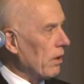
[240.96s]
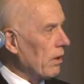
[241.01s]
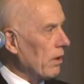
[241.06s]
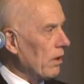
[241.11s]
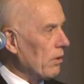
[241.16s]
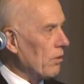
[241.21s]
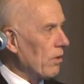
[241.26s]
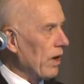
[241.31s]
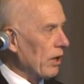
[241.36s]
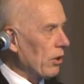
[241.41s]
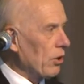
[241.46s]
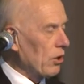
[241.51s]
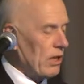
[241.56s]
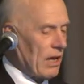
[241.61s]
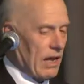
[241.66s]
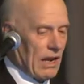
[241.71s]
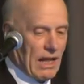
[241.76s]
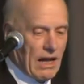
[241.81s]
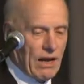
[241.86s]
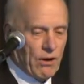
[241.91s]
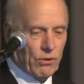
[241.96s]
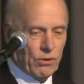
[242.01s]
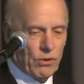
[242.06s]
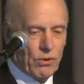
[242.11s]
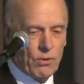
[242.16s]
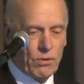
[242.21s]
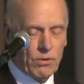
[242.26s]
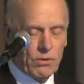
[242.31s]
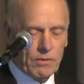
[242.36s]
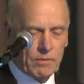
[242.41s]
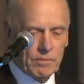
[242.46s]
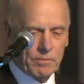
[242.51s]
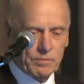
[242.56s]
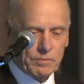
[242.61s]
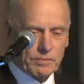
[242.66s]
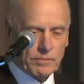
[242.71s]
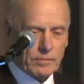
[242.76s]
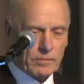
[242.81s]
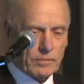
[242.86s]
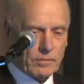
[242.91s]
you are not allowed to
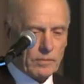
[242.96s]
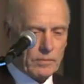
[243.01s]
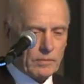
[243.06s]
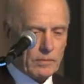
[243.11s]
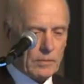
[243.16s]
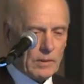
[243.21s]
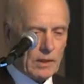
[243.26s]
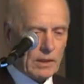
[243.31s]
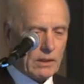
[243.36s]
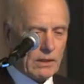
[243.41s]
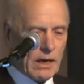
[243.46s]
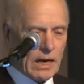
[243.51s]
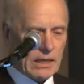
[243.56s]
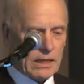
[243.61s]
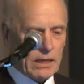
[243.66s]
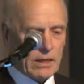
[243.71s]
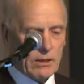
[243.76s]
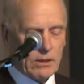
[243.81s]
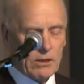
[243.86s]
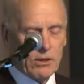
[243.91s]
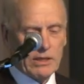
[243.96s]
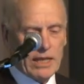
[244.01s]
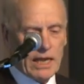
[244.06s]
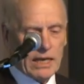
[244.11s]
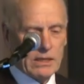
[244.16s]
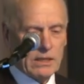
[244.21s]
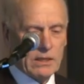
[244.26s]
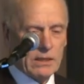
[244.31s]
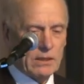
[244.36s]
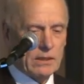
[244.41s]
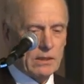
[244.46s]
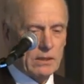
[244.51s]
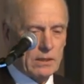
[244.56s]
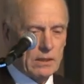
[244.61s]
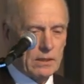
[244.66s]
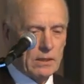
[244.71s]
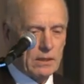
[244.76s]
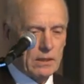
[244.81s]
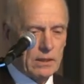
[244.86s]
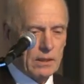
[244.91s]
cut the
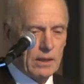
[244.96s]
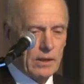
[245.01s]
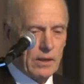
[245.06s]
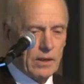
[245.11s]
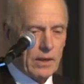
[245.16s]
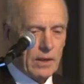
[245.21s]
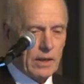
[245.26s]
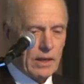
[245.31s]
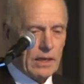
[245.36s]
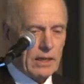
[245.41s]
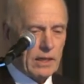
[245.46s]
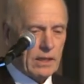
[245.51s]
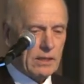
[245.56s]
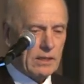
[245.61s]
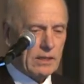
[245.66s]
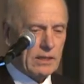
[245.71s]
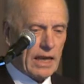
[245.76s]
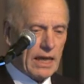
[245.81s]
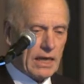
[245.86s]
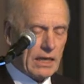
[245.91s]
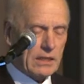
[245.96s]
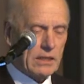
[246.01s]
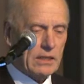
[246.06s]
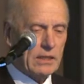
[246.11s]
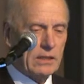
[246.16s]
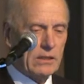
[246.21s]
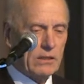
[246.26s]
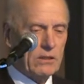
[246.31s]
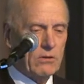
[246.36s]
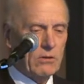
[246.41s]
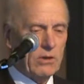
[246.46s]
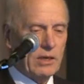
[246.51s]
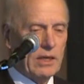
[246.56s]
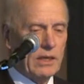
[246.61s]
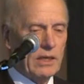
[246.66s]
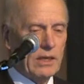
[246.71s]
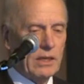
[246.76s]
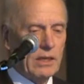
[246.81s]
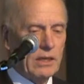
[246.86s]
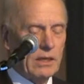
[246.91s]
connections. In the States, it's
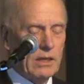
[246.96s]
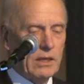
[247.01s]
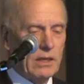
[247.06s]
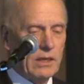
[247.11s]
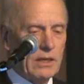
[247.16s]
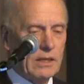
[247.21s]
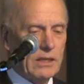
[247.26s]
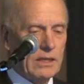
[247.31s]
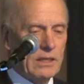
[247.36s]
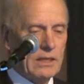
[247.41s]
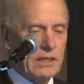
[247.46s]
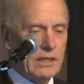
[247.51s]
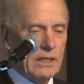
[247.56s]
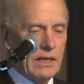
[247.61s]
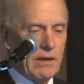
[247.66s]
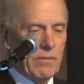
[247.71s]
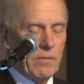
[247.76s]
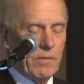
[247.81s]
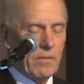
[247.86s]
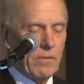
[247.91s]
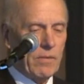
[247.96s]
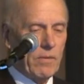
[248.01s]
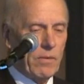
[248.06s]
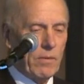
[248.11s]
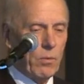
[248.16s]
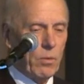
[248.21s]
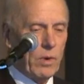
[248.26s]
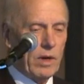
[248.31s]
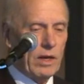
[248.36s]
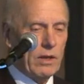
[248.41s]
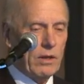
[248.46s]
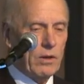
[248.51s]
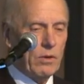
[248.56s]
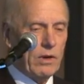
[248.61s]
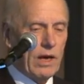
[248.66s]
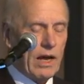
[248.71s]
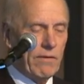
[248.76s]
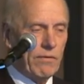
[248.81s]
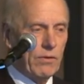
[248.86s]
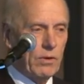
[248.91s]
already a system where you
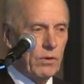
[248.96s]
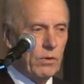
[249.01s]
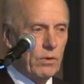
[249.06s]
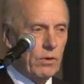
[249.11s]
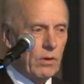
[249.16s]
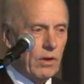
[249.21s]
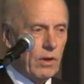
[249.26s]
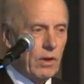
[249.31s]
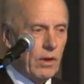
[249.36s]
have to